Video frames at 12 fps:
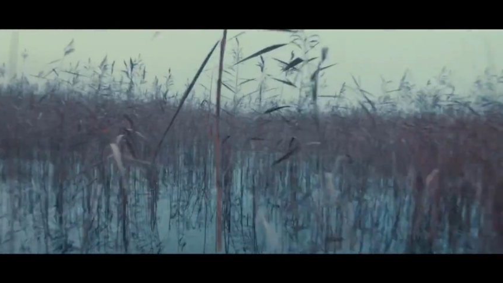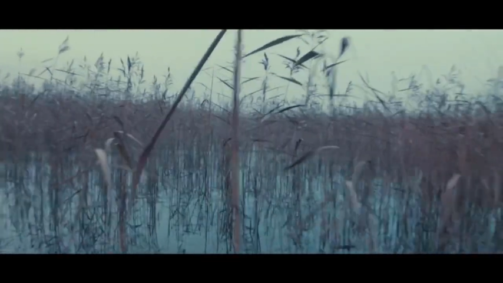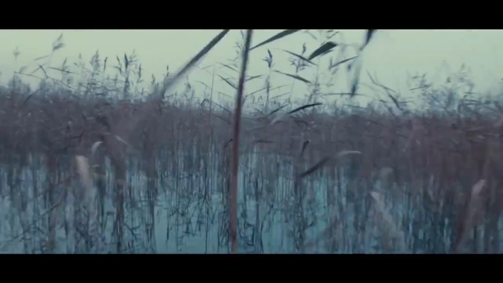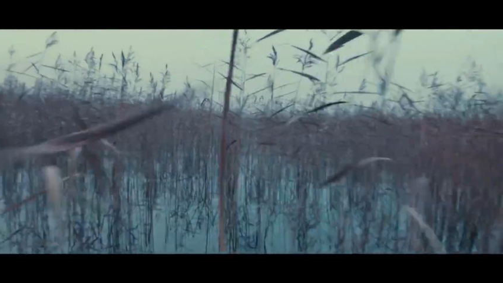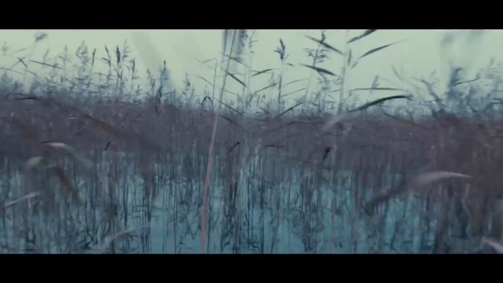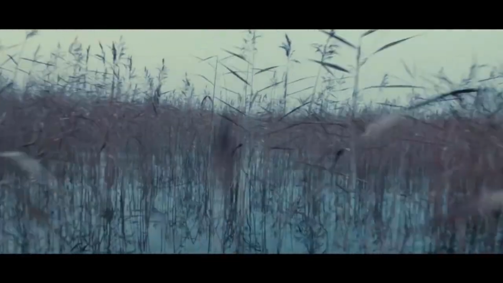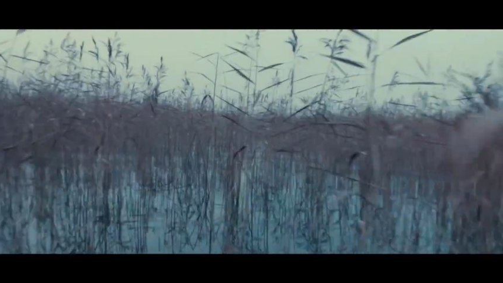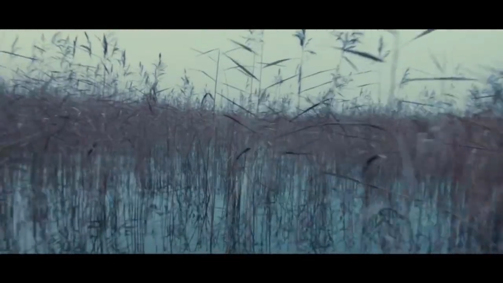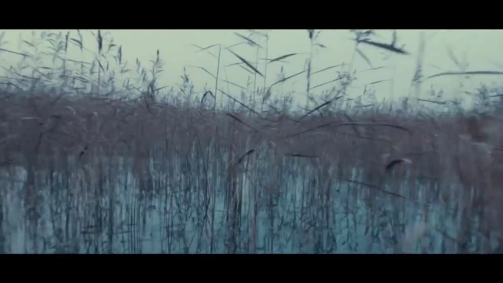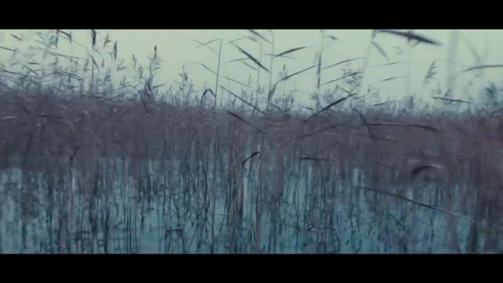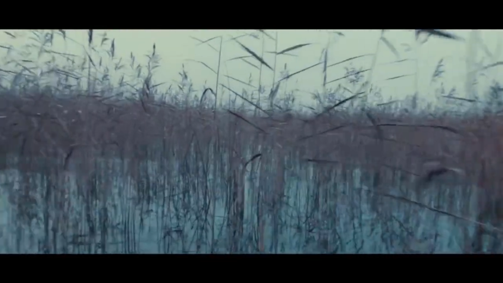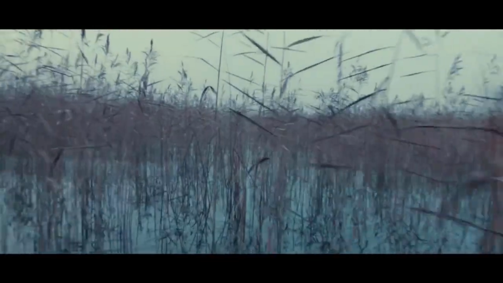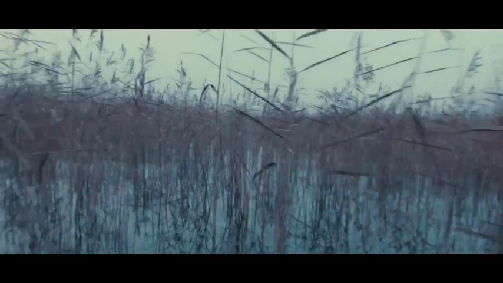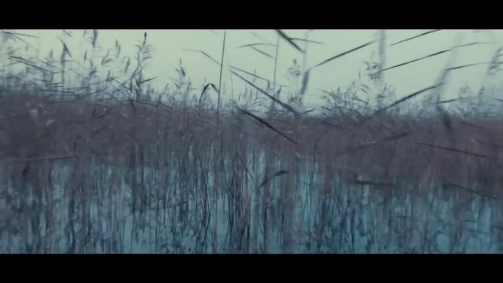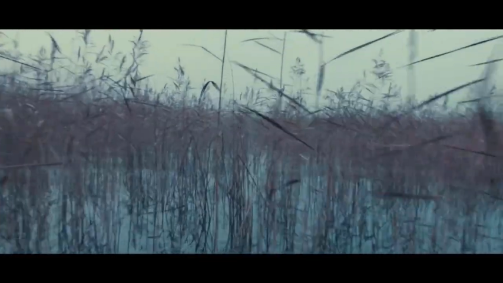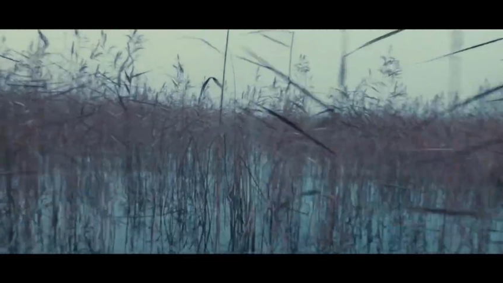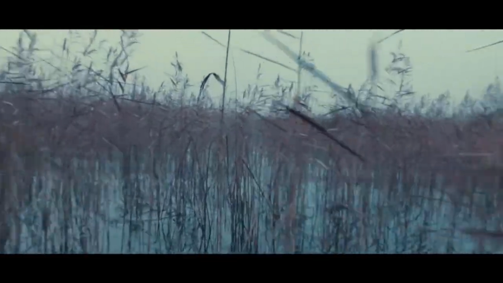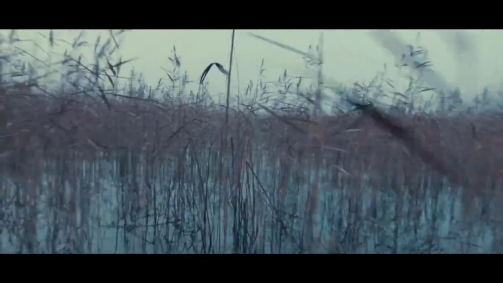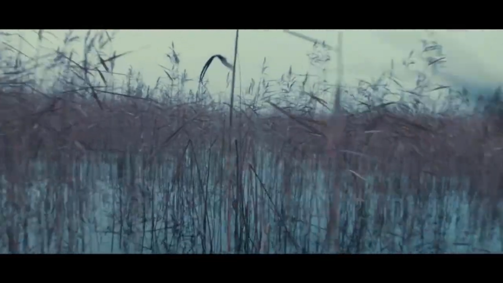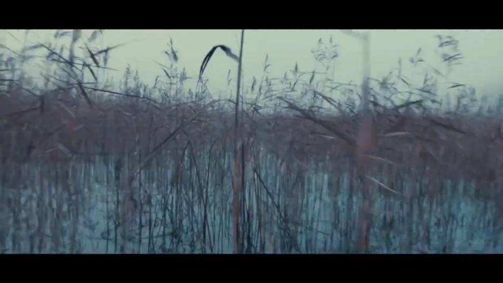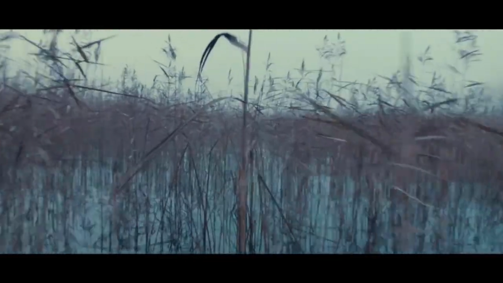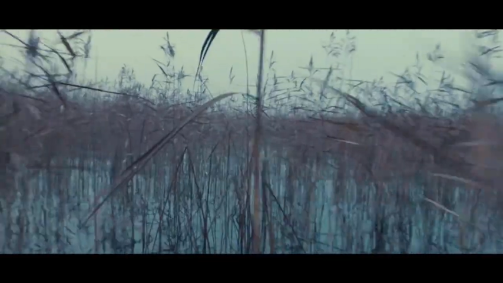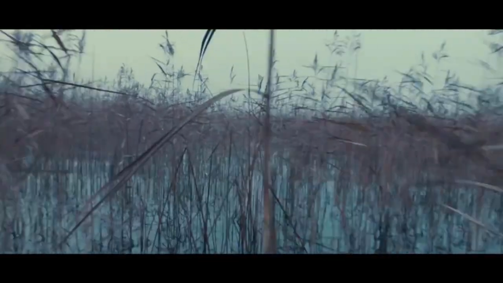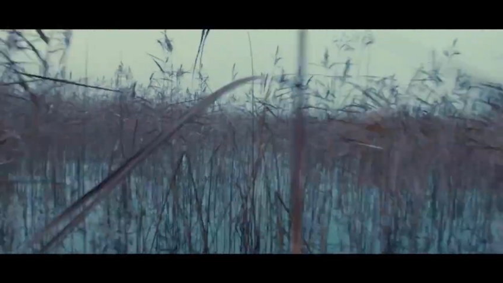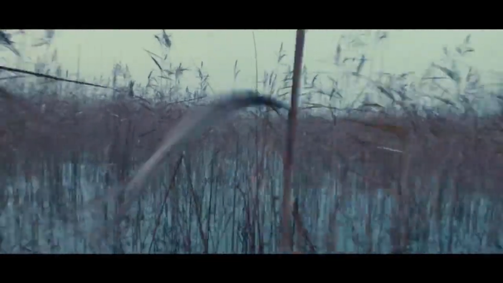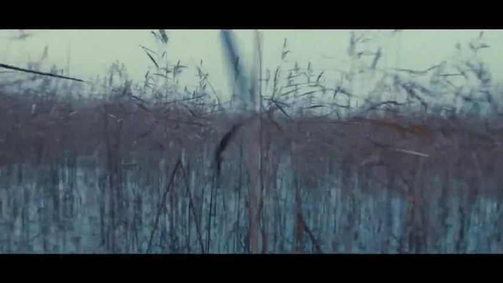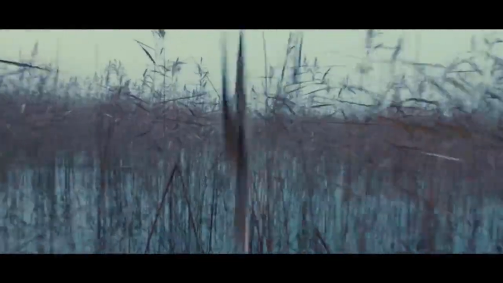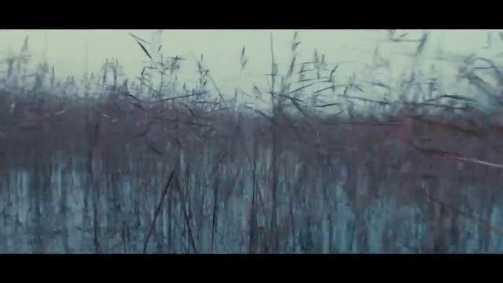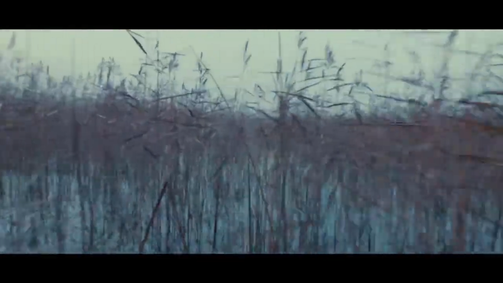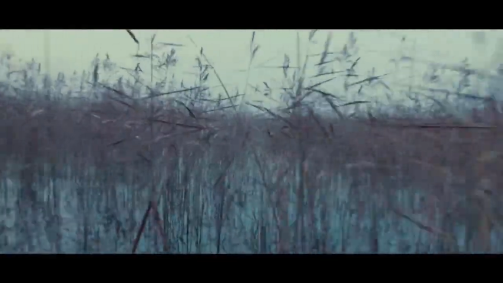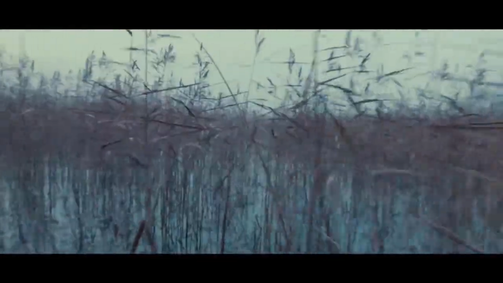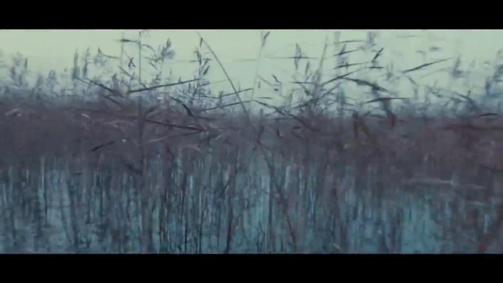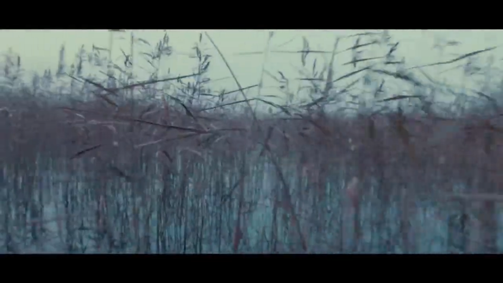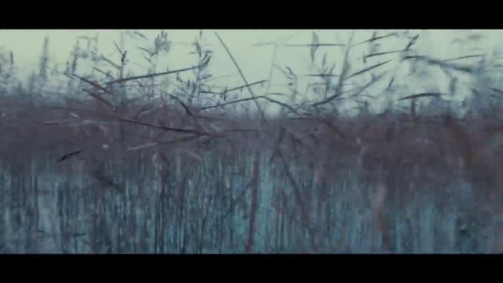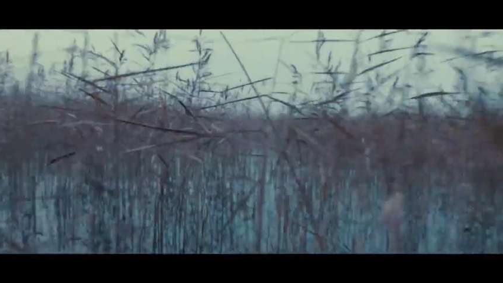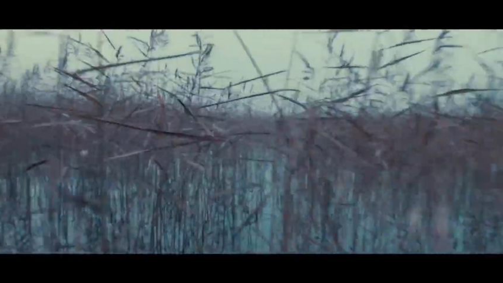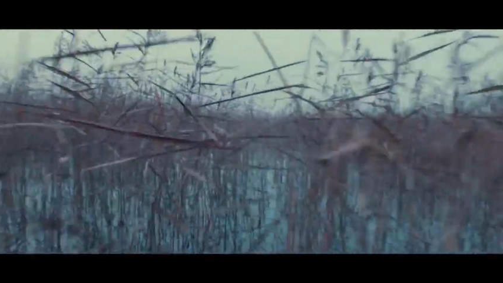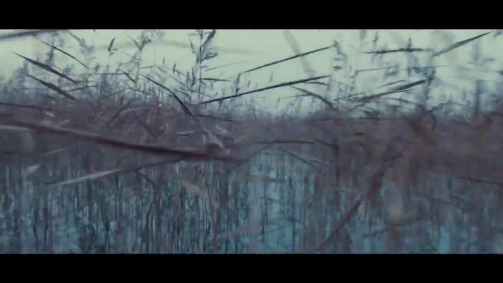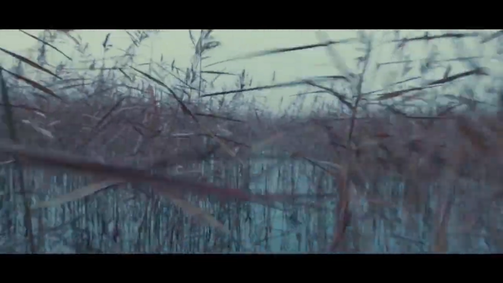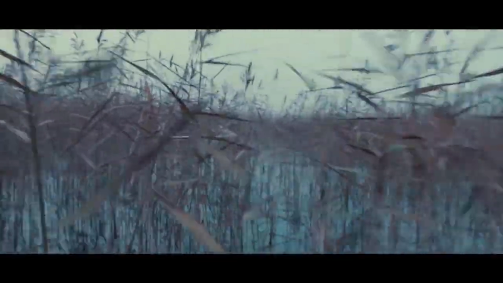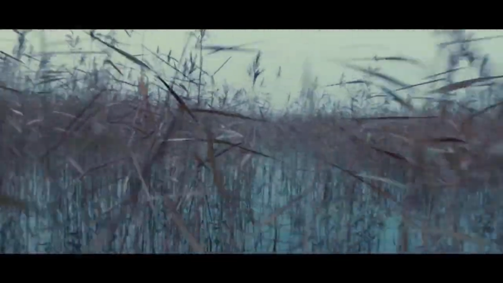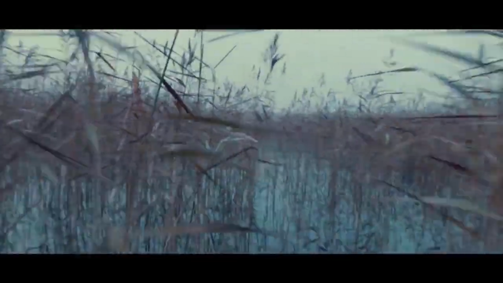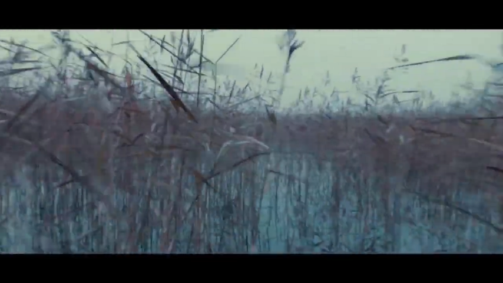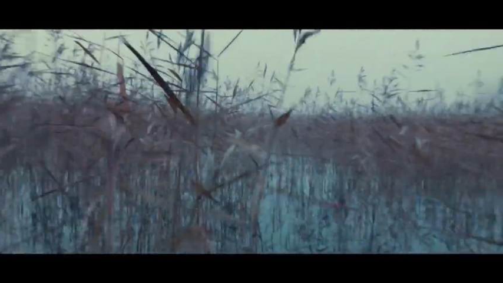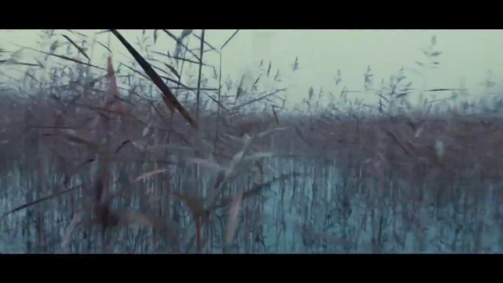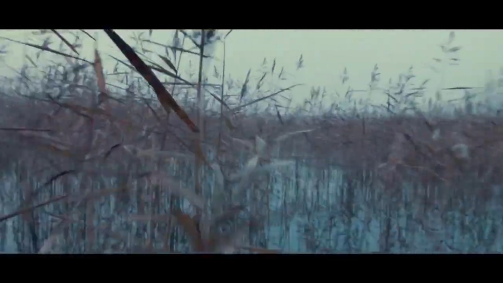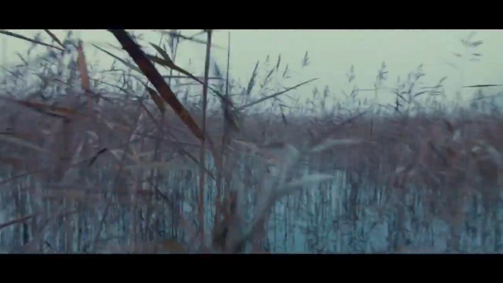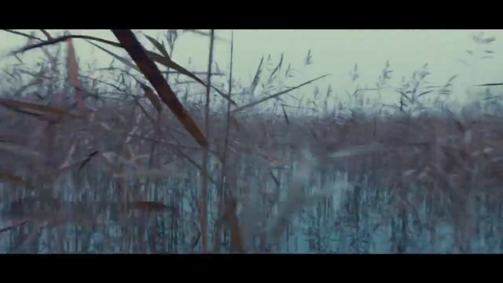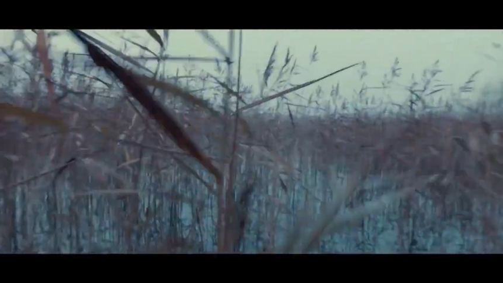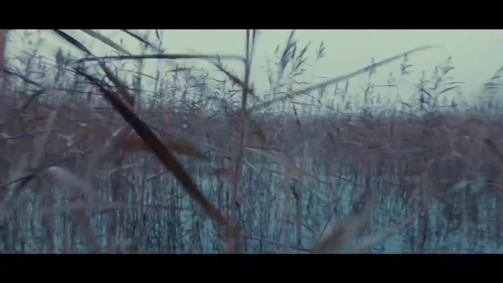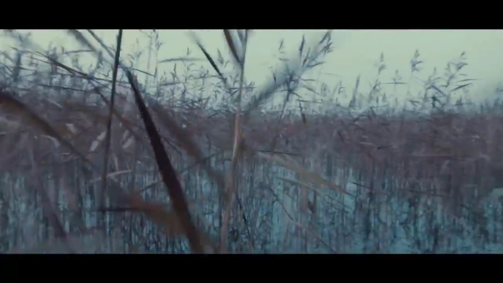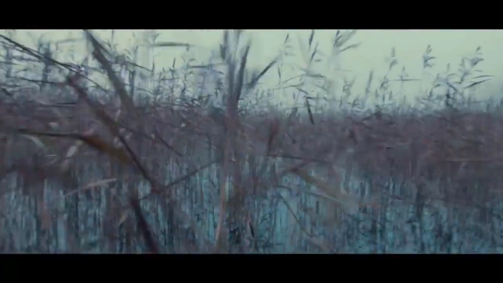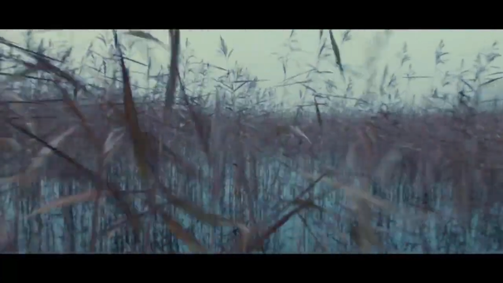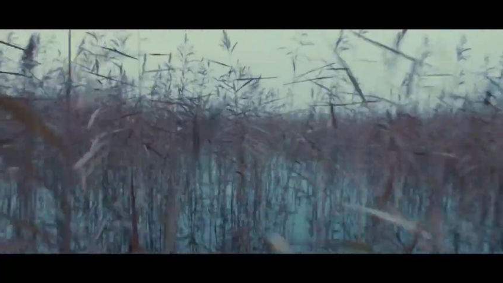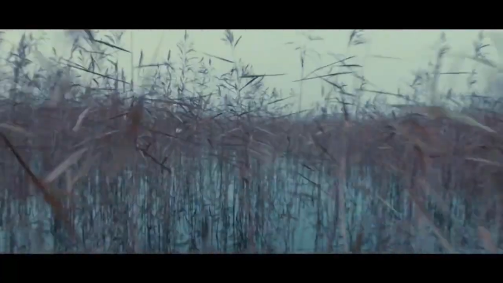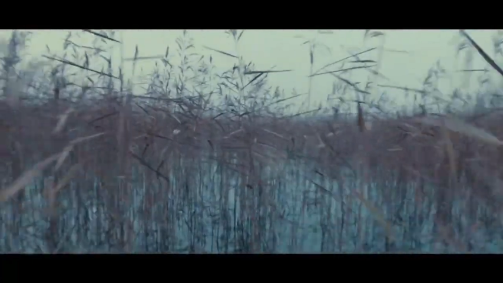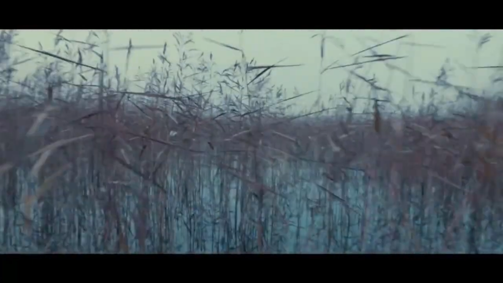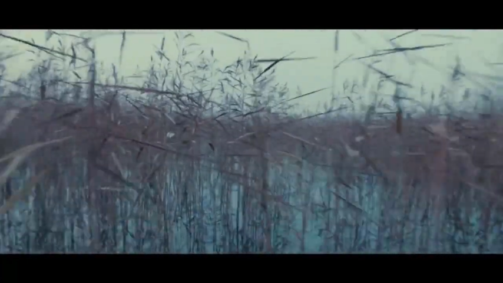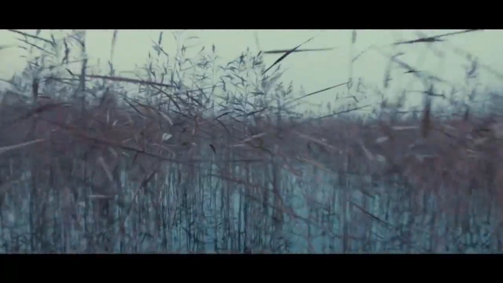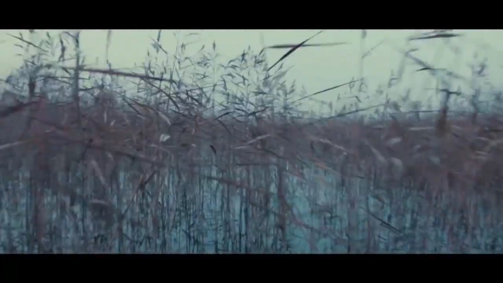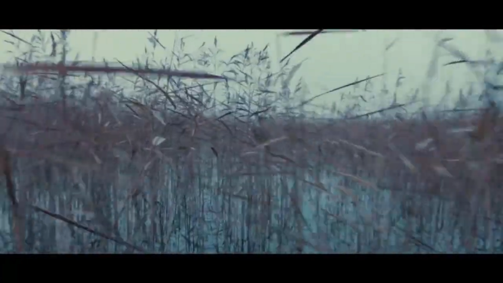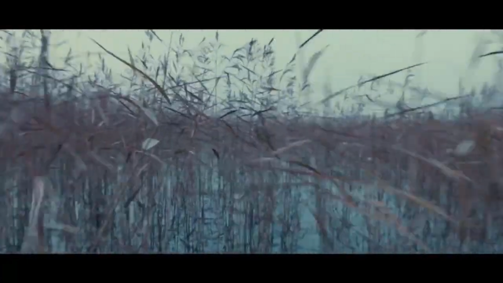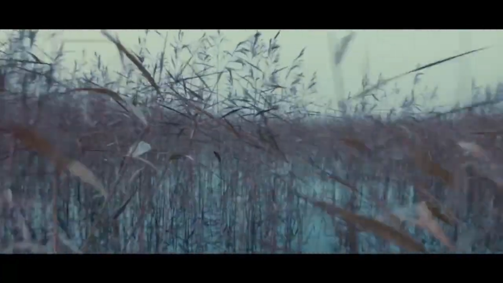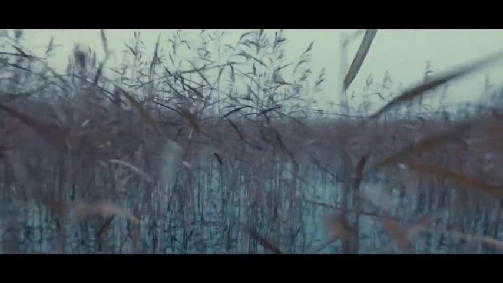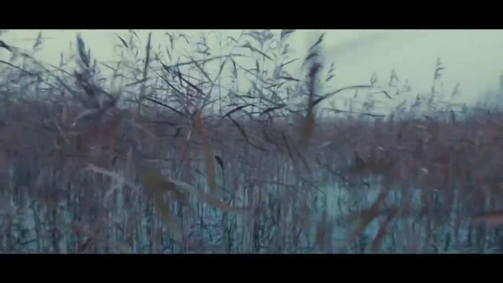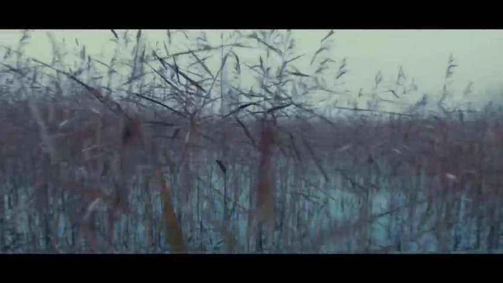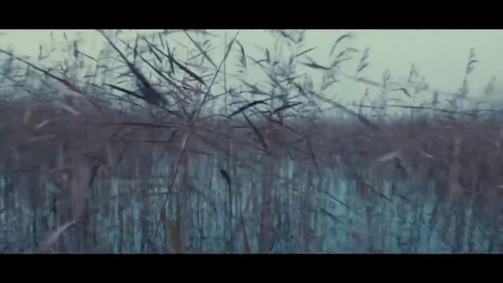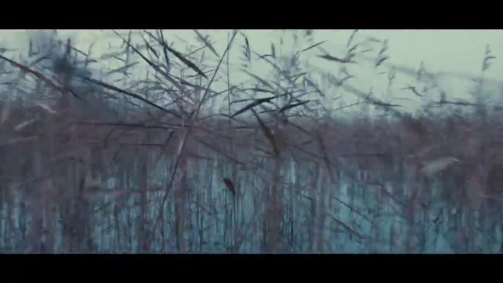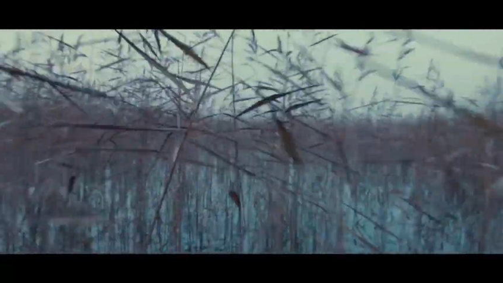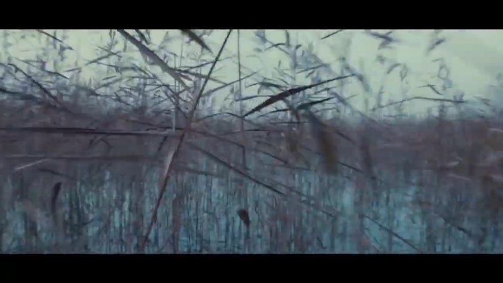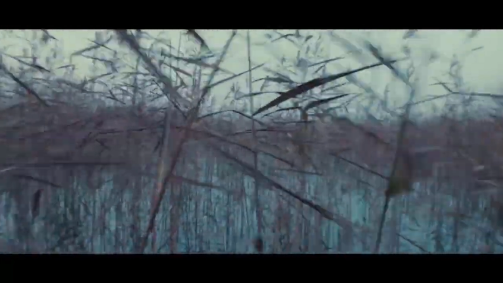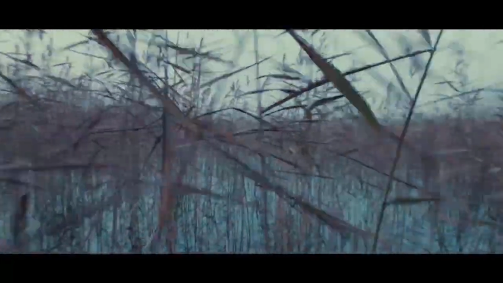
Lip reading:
Nobody's mouth can be seen.